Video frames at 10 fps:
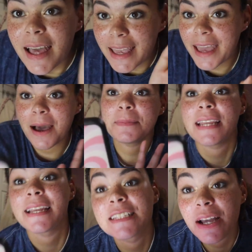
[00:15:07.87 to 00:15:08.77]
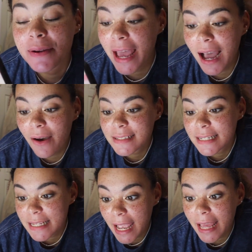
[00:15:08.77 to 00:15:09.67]
Okay, update. So now
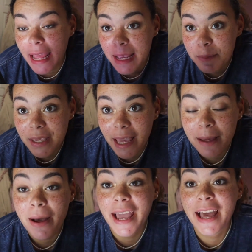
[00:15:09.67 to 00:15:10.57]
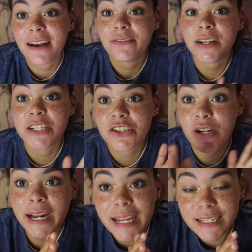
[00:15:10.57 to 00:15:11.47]
today at 8 p.m. I have a
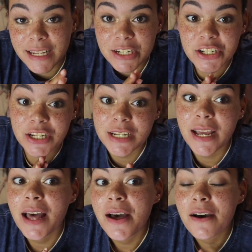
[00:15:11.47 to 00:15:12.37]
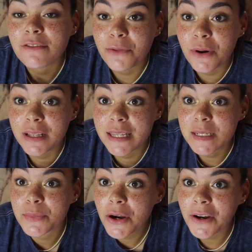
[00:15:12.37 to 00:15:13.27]
training session for
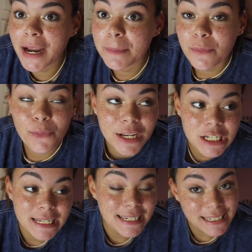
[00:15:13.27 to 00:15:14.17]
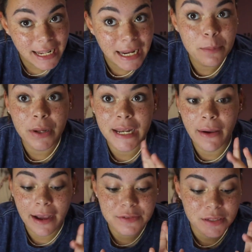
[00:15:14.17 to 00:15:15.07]
this program, which is exciting, but now
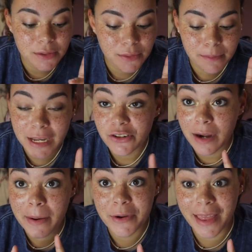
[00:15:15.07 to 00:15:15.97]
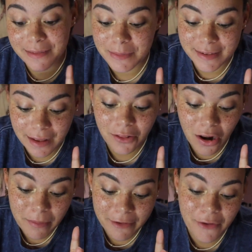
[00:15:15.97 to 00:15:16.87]
I have to make sure I remember that. So I'm gonna set an
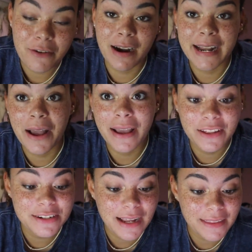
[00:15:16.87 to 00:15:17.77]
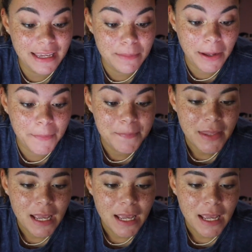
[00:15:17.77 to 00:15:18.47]
alarm on my phone right now. I literally just got the email.